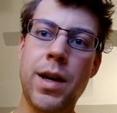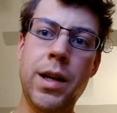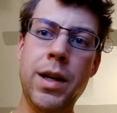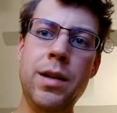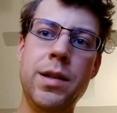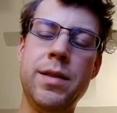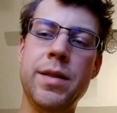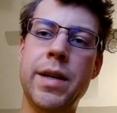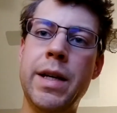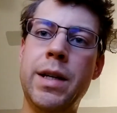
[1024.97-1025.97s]
And again,
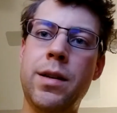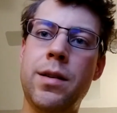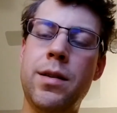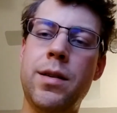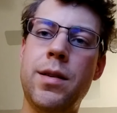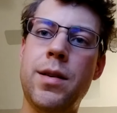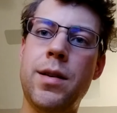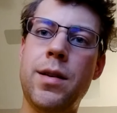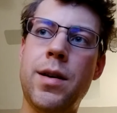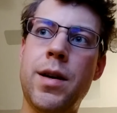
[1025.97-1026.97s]
it's like
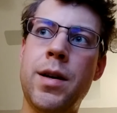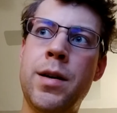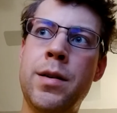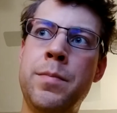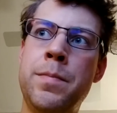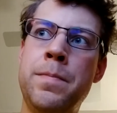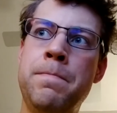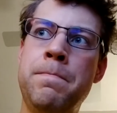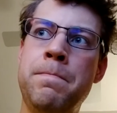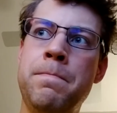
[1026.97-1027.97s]
you